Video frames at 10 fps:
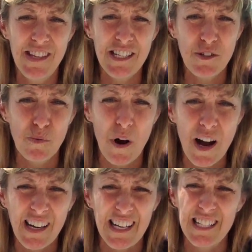this
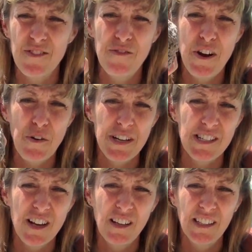rock is very
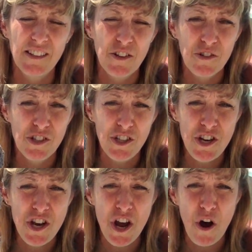solid. There's
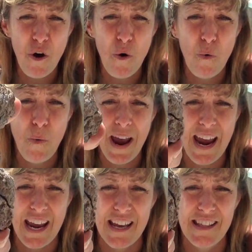no
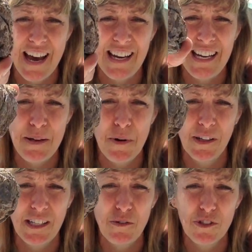way that any
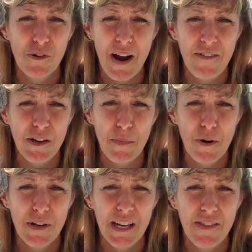molecules are having a
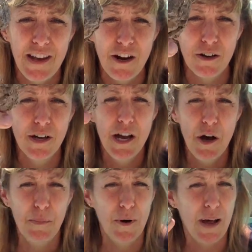party in there.
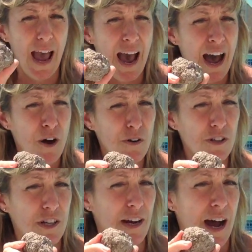But how
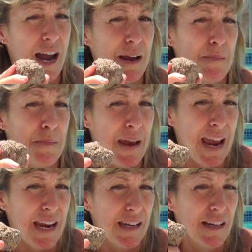could I
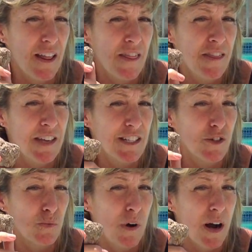make
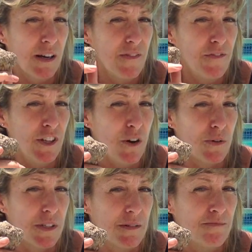this rock
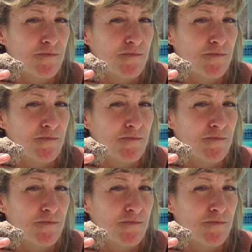float?